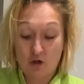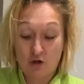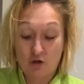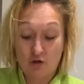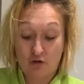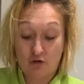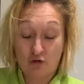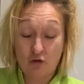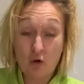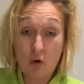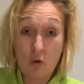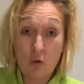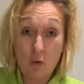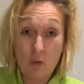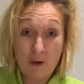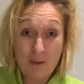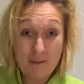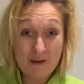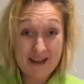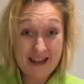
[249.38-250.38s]
So
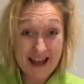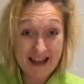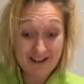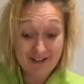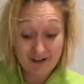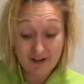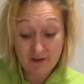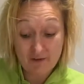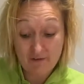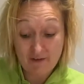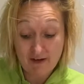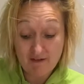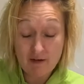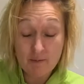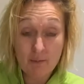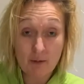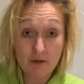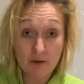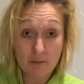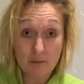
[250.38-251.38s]
when we get to the very
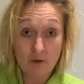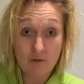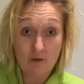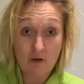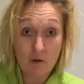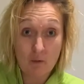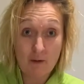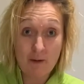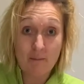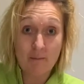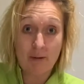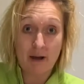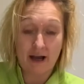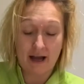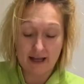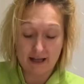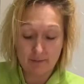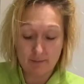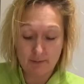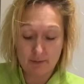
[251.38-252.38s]
bottom of our
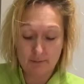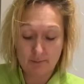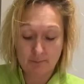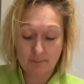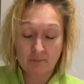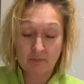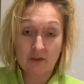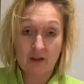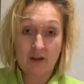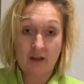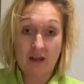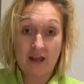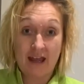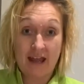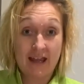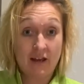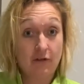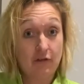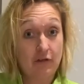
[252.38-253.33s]
windpipe, it